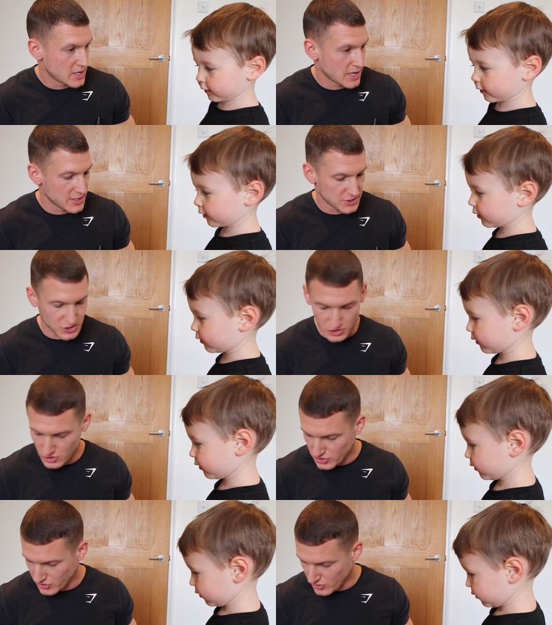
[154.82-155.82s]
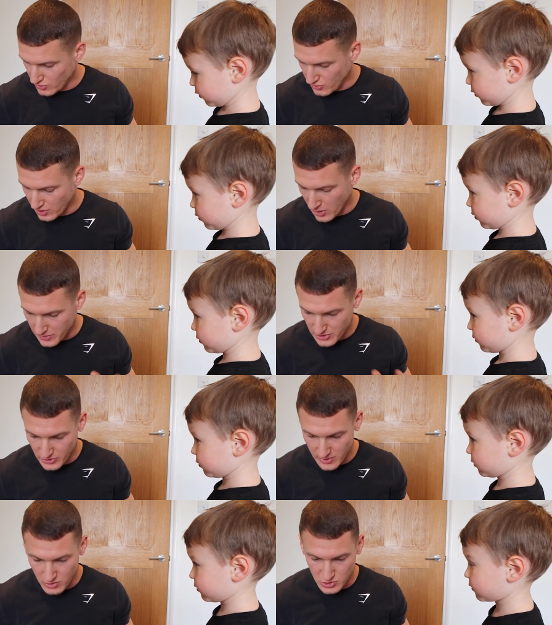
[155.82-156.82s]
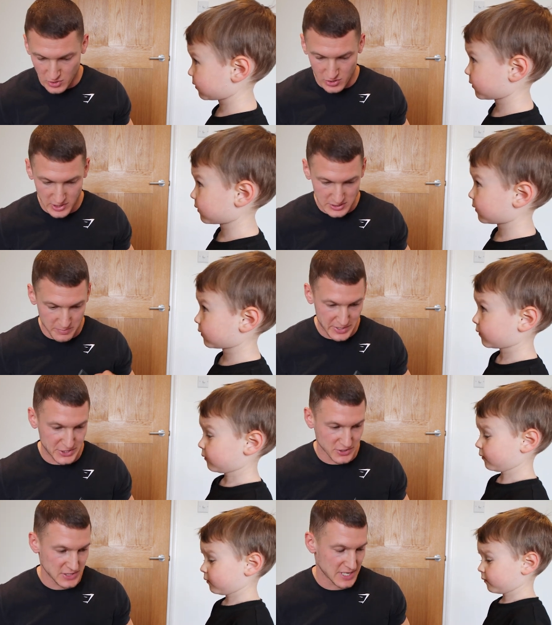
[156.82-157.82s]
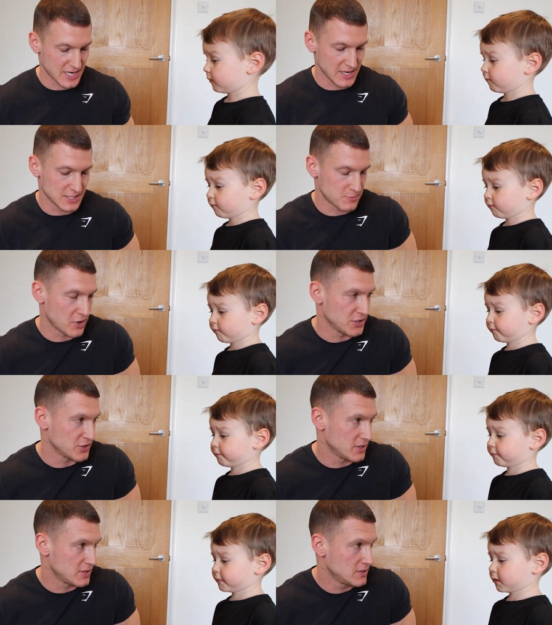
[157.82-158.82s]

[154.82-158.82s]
Speaker 1: Okay, do you know what you're doing, or do you want to look at some pictures to get inspiration?